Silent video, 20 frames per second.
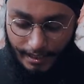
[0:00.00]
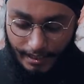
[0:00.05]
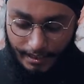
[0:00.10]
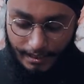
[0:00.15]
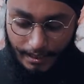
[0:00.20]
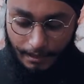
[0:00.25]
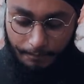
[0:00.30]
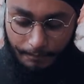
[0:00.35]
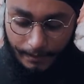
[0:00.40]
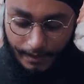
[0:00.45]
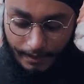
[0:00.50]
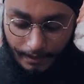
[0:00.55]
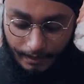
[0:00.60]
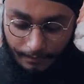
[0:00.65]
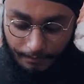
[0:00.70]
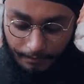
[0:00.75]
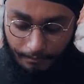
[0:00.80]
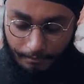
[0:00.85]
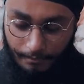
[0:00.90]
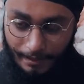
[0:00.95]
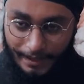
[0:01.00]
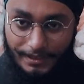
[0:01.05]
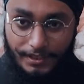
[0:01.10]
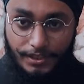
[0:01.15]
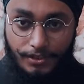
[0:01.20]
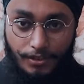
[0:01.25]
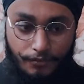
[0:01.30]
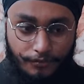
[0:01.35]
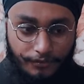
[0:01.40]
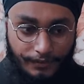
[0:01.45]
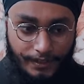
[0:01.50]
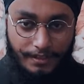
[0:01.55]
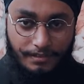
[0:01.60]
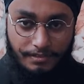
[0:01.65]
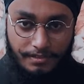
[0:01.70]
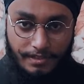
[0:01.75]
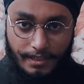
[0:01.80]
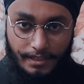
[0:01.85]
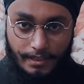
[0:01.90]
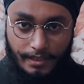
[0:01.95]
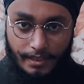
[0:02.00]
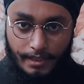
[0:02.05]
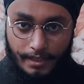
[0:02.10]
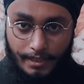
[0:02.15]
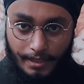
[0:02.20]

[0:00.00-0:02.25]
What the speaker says: cupping method of tasting,